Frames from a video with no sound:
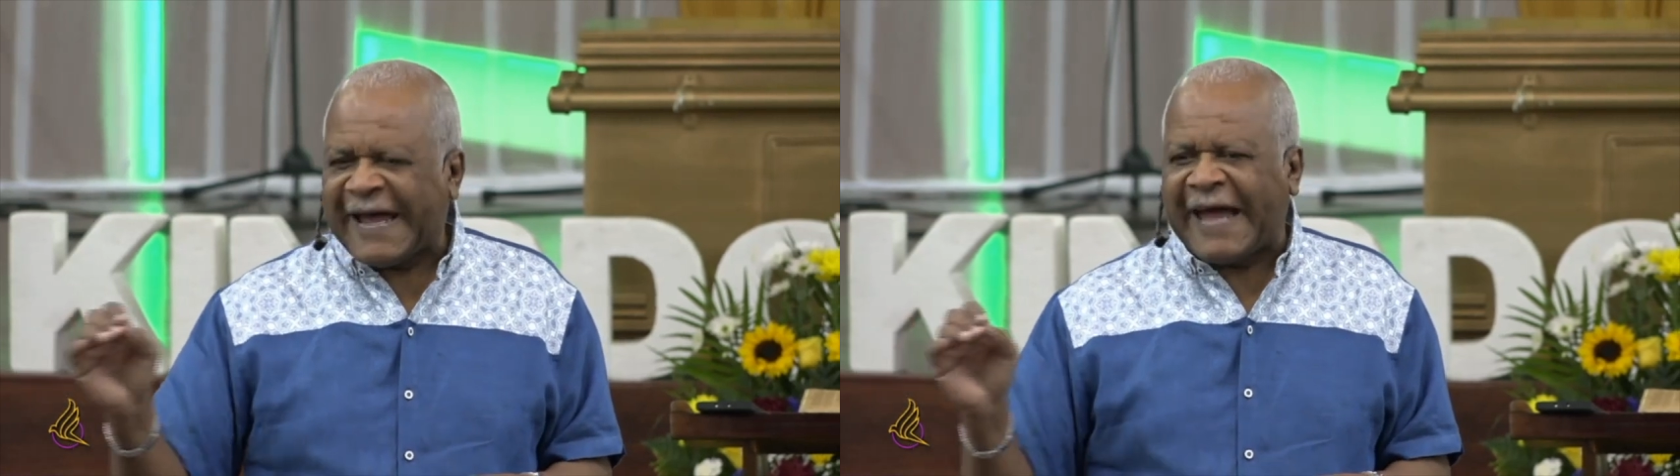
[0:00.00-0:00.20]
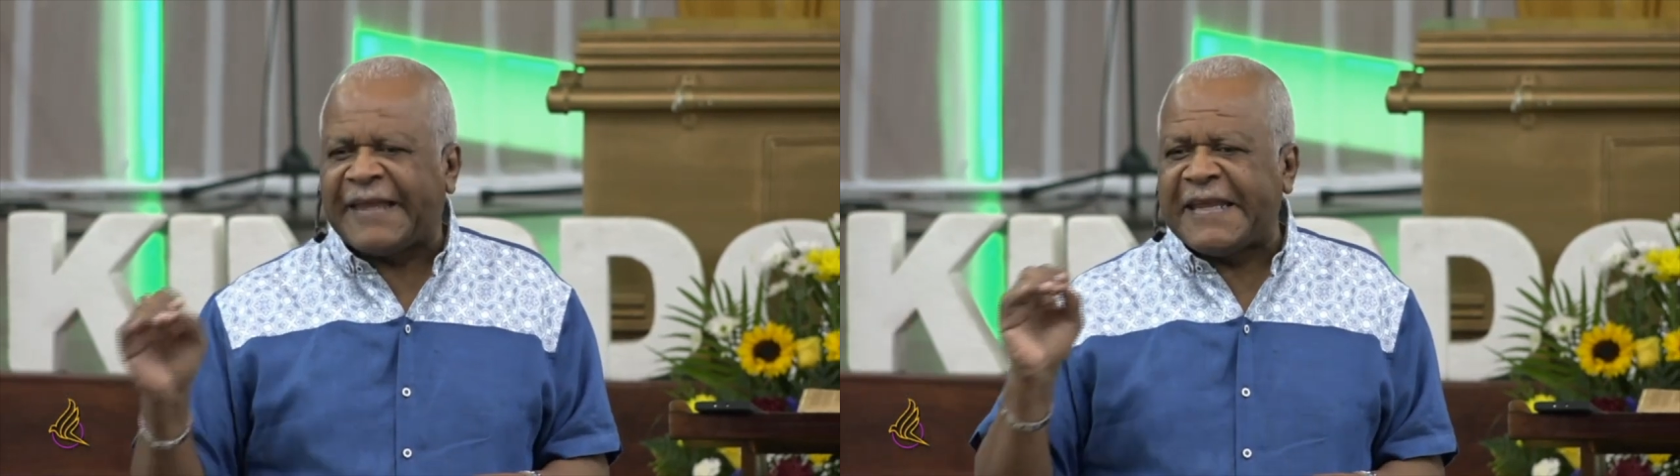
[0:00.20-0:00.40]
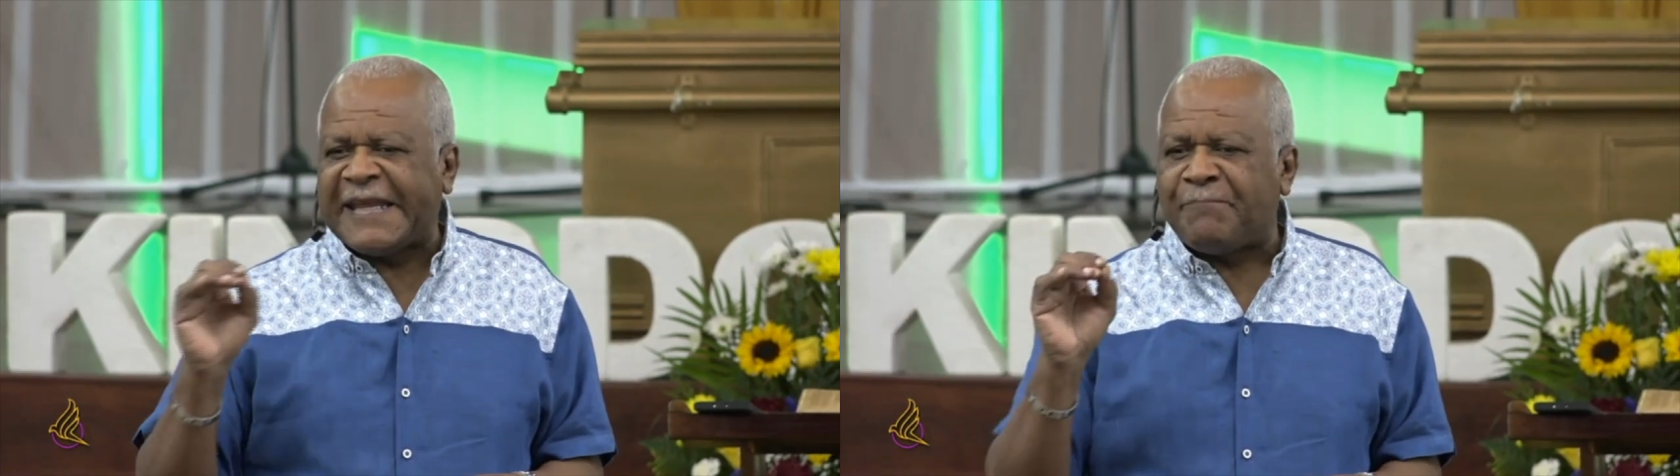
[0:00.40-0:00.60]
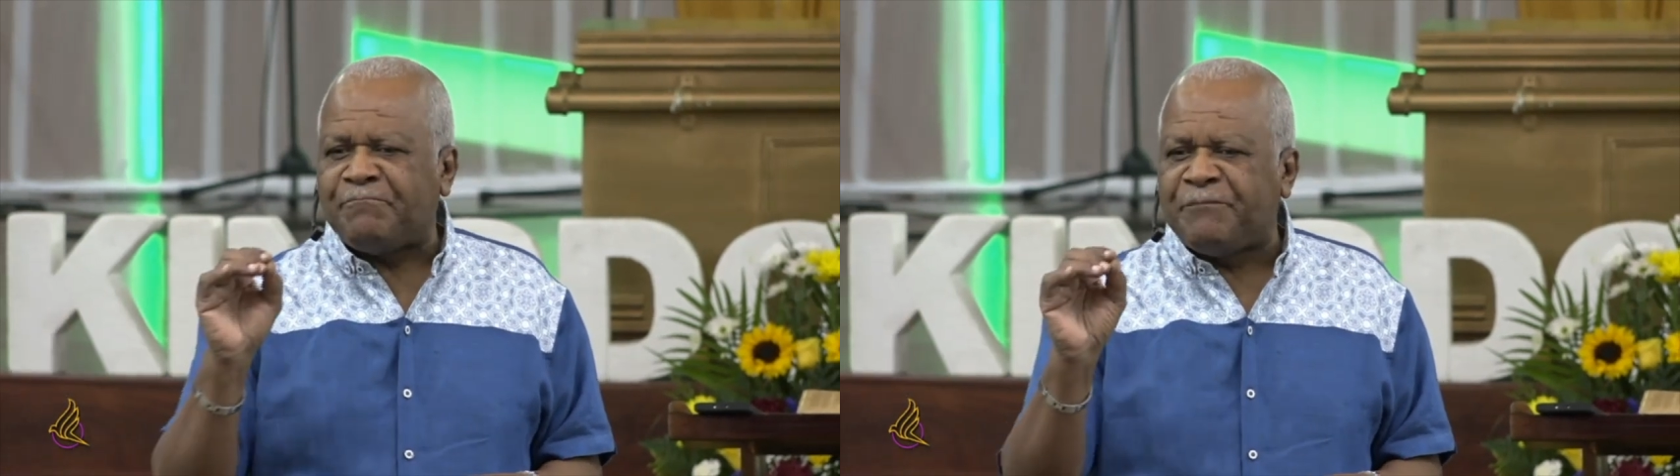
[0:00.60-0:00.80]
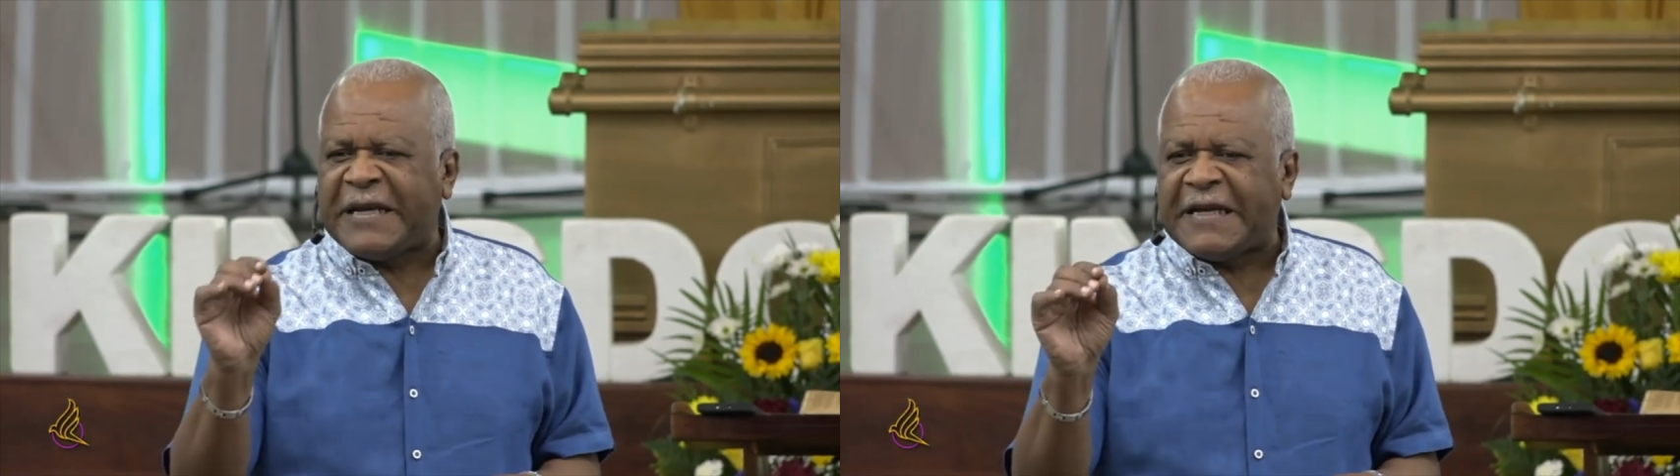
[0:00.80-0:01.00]
and the
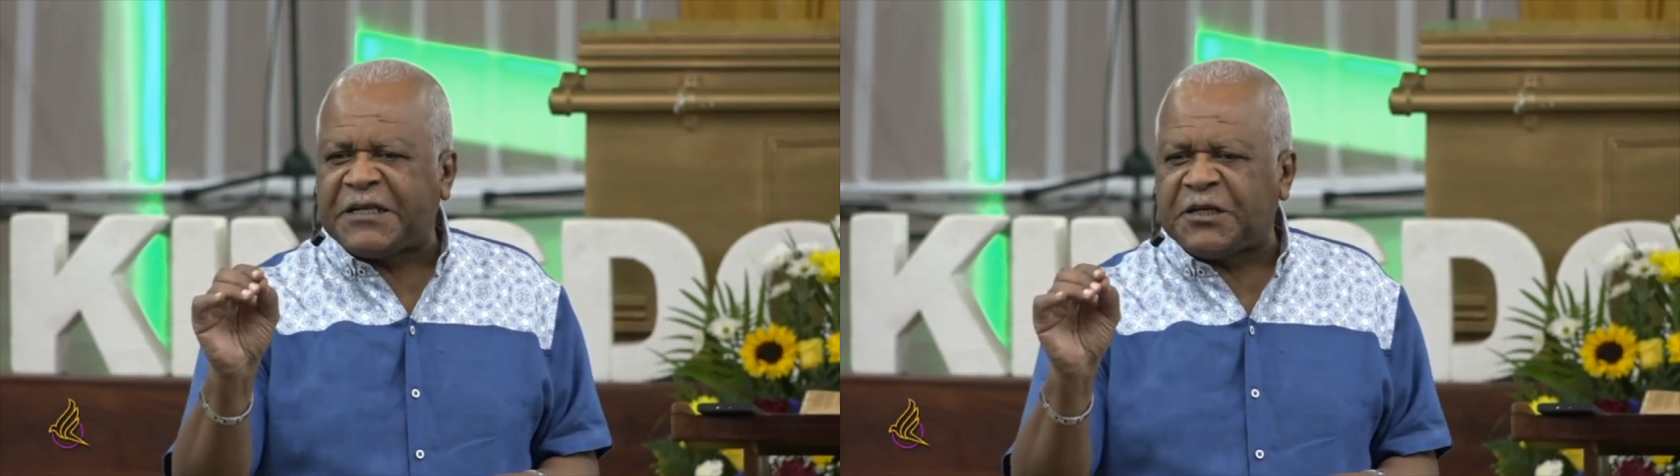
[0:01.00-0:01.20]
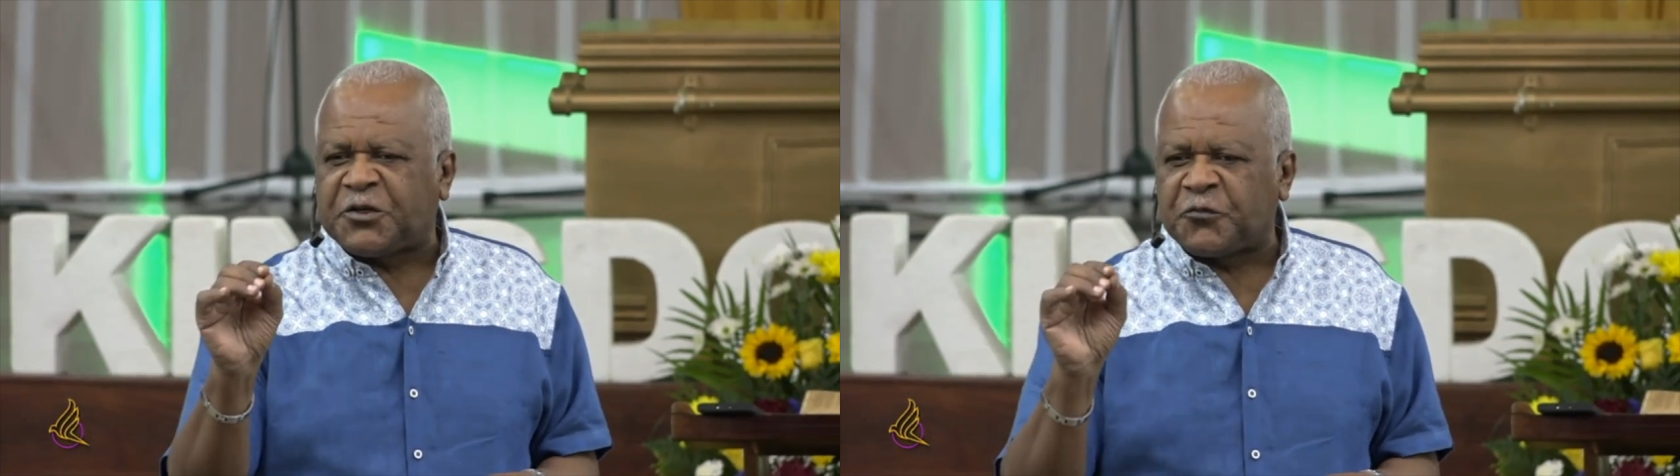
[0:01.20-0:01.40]
ability to